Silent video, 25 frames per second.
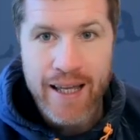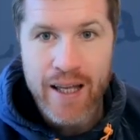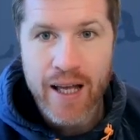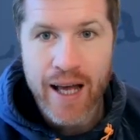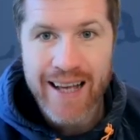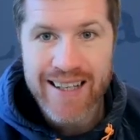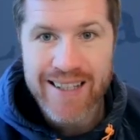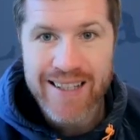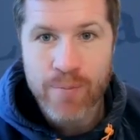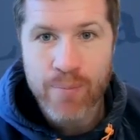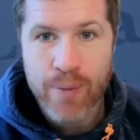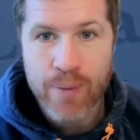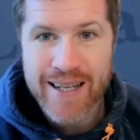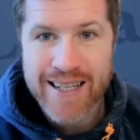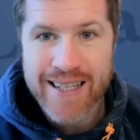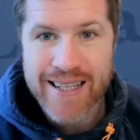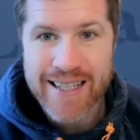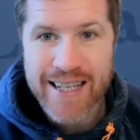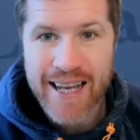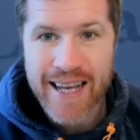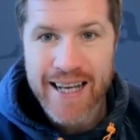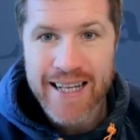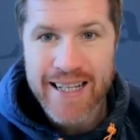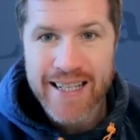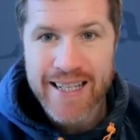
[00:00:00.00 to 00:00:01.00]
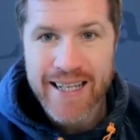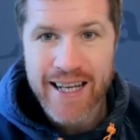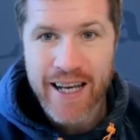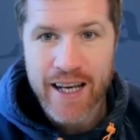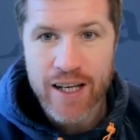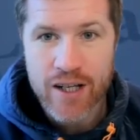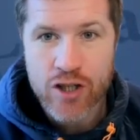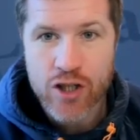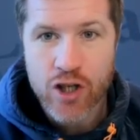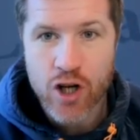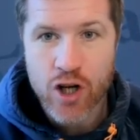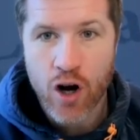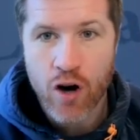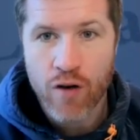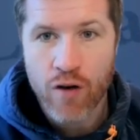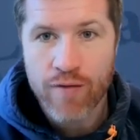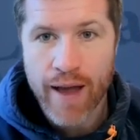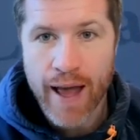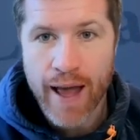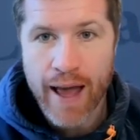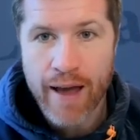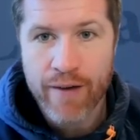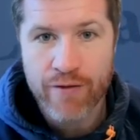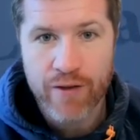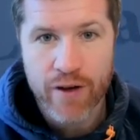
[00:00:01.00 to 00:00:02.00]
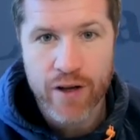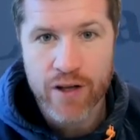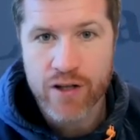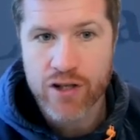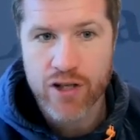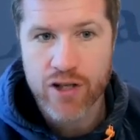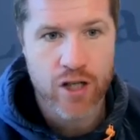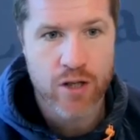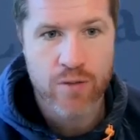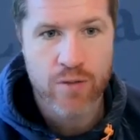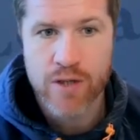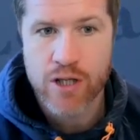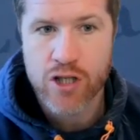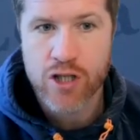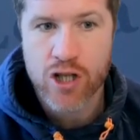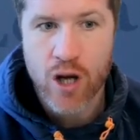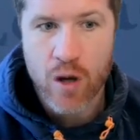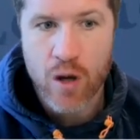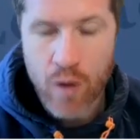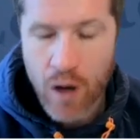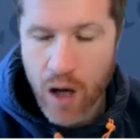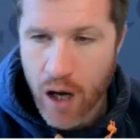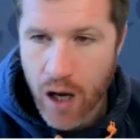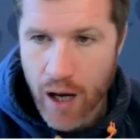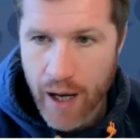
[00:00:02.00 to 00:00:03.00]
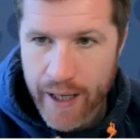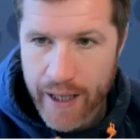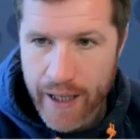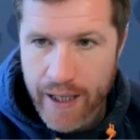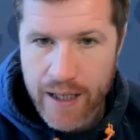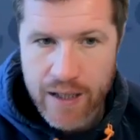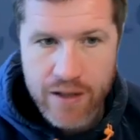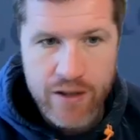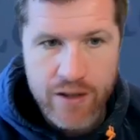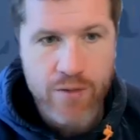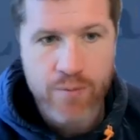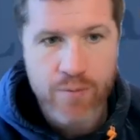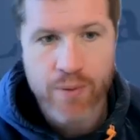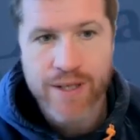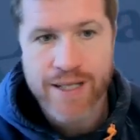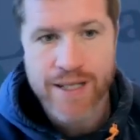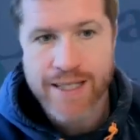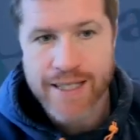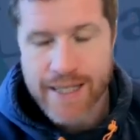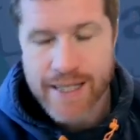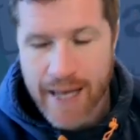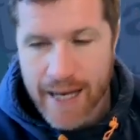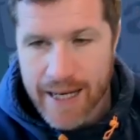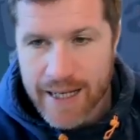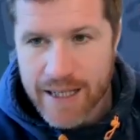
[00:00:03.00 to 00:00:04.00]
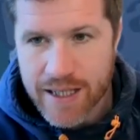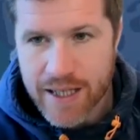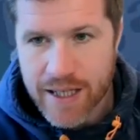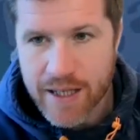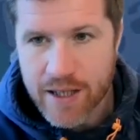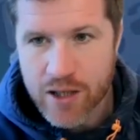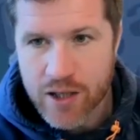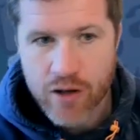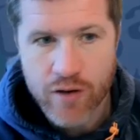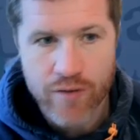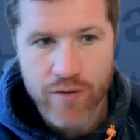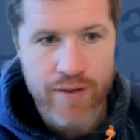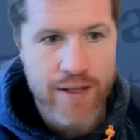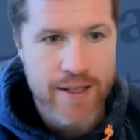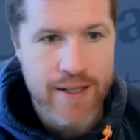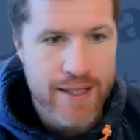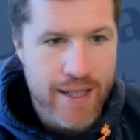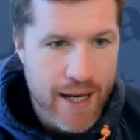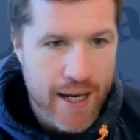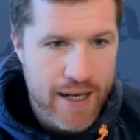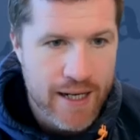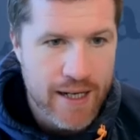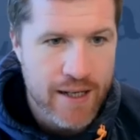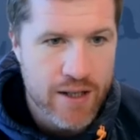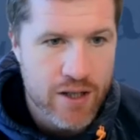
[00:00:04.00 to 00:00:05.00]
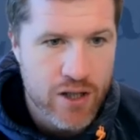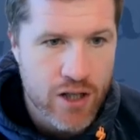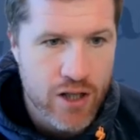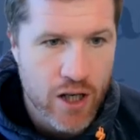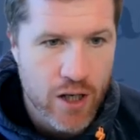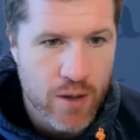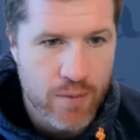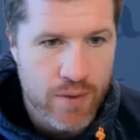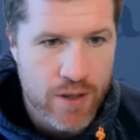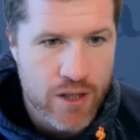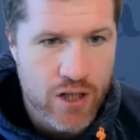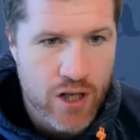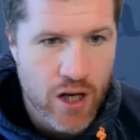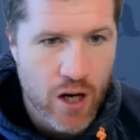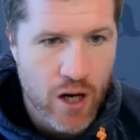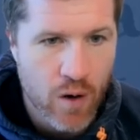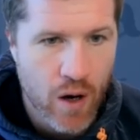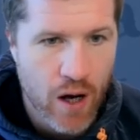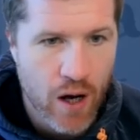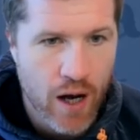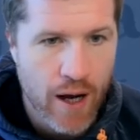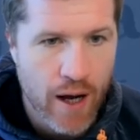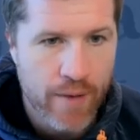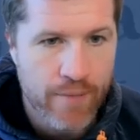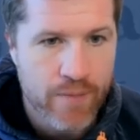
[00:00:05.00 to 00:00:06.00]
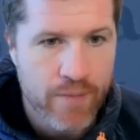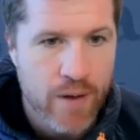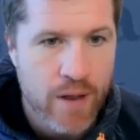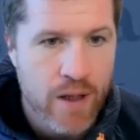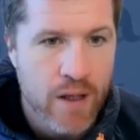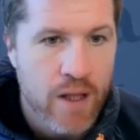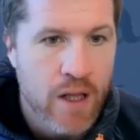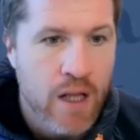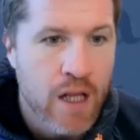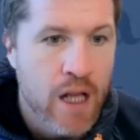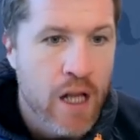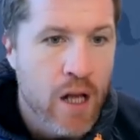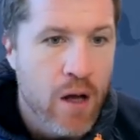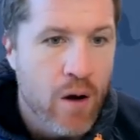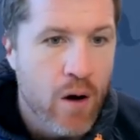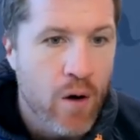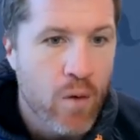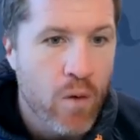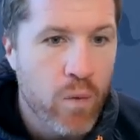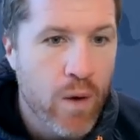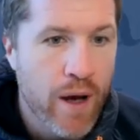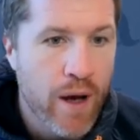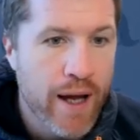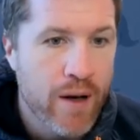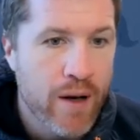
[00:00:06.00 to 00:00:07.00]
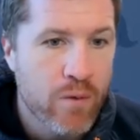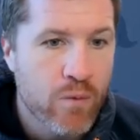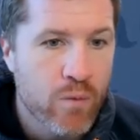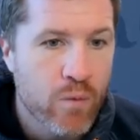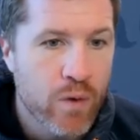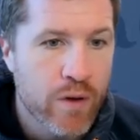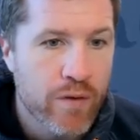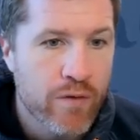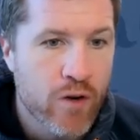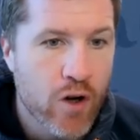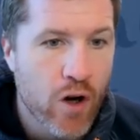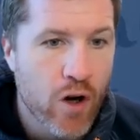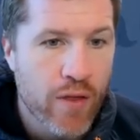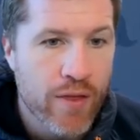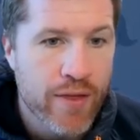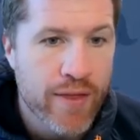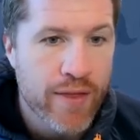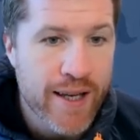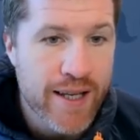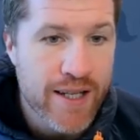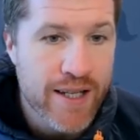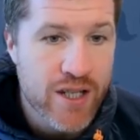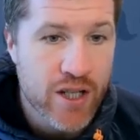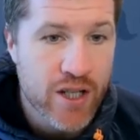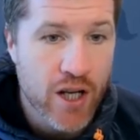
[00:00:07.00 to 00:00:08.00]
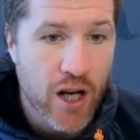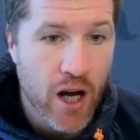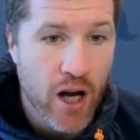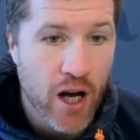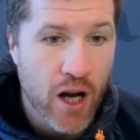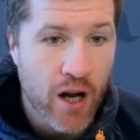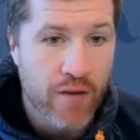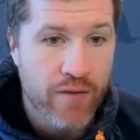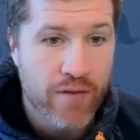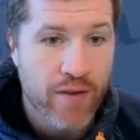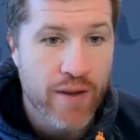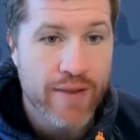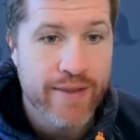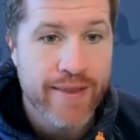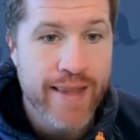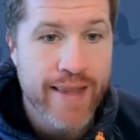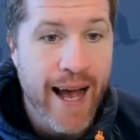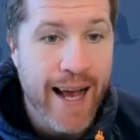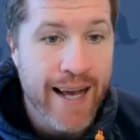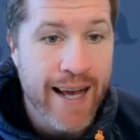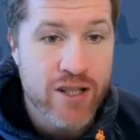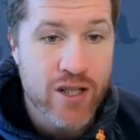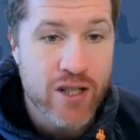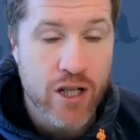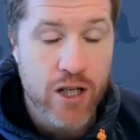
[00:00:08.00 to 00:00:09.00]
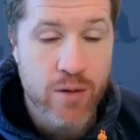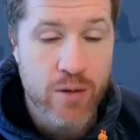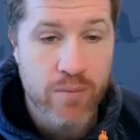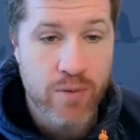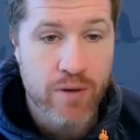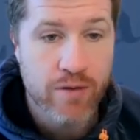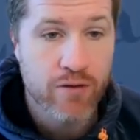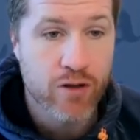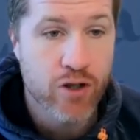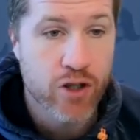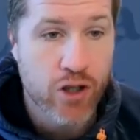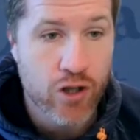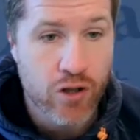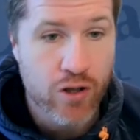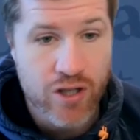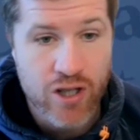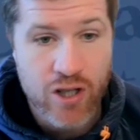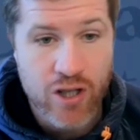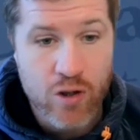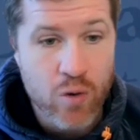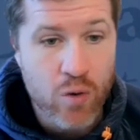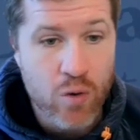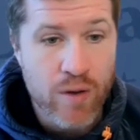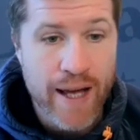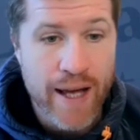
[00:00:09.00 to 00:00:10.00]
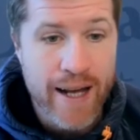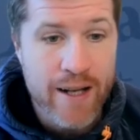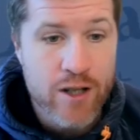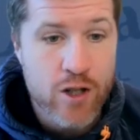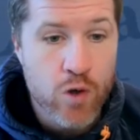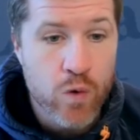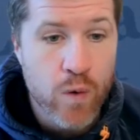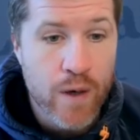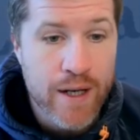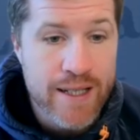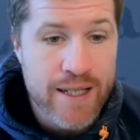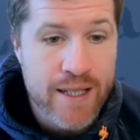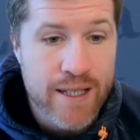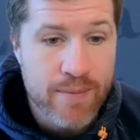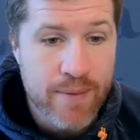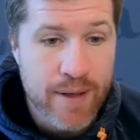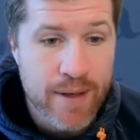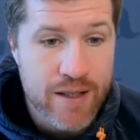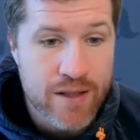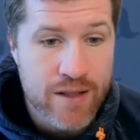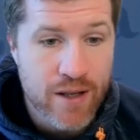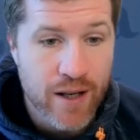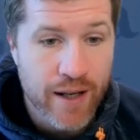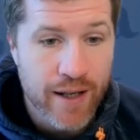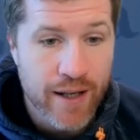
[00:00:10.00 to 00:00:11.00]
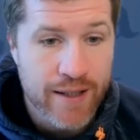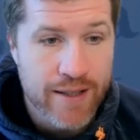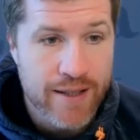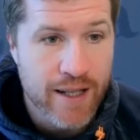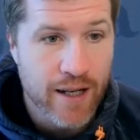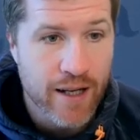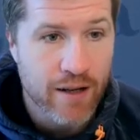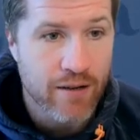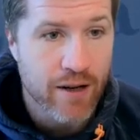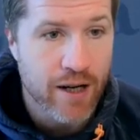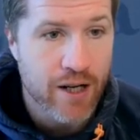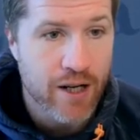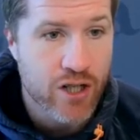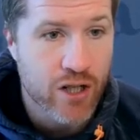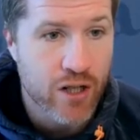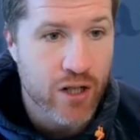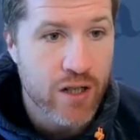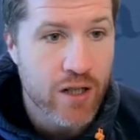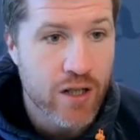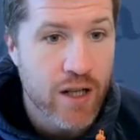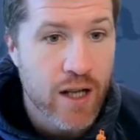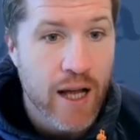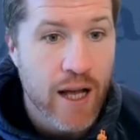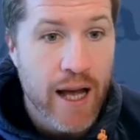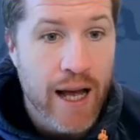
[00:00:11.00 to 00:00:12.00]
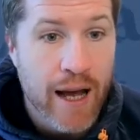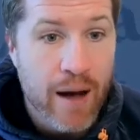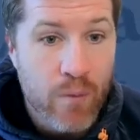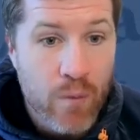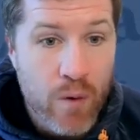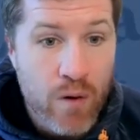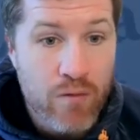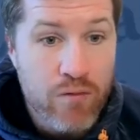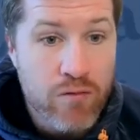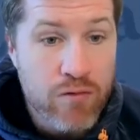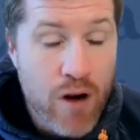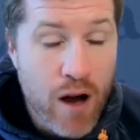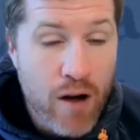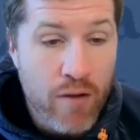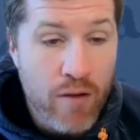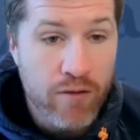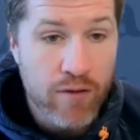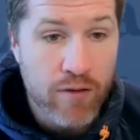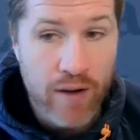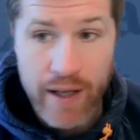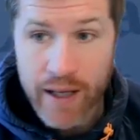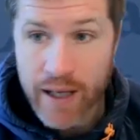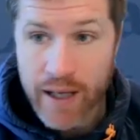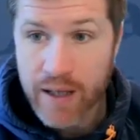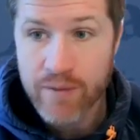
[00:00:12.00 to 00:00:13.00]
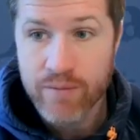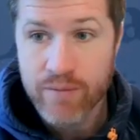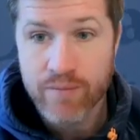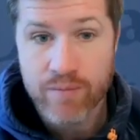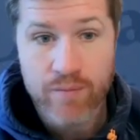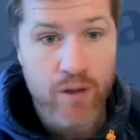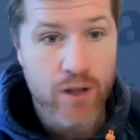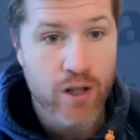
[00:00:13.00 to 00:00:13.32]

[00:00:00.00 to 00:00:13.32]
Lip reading: as a percentage of effort, it's going to be so high. And as a percentage of intent, it's going to be so high. But when we've got this curve, that is going to be reduced. So call that a 20-meter acceleration. And we're roughly,